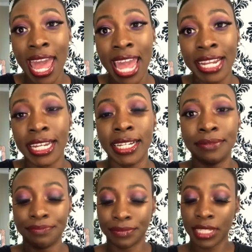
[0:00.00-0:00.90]
Ada,
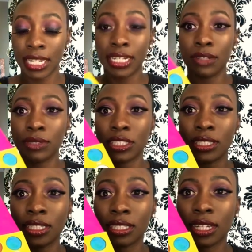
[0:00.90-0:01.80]
which is
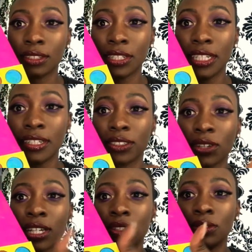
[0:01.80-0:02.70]
this color here. So
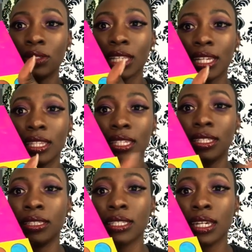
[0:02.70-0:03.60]
I use like
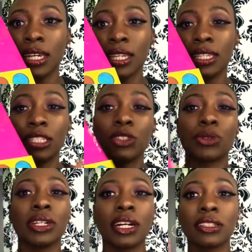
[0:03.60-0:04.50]
these
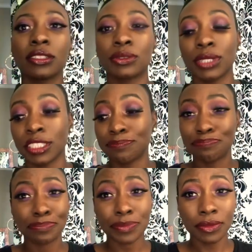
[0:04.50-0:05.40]
three colors, which
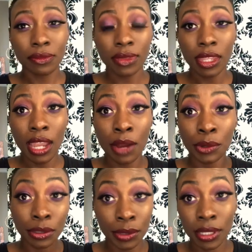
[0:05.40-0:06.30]
I
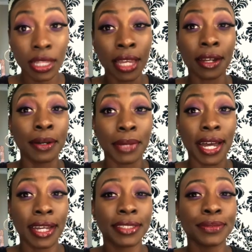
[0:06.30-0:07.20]
really like on my
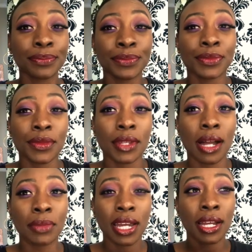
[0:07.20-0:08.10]
eyes.
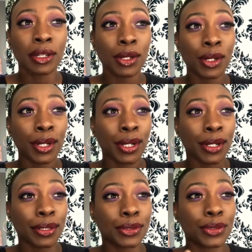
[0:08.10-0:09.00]
I'm not
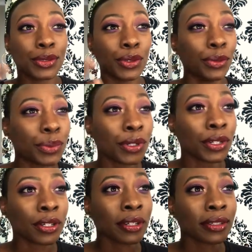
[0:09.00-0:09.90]

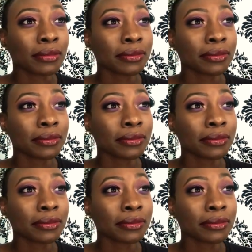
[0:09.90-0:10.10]
super.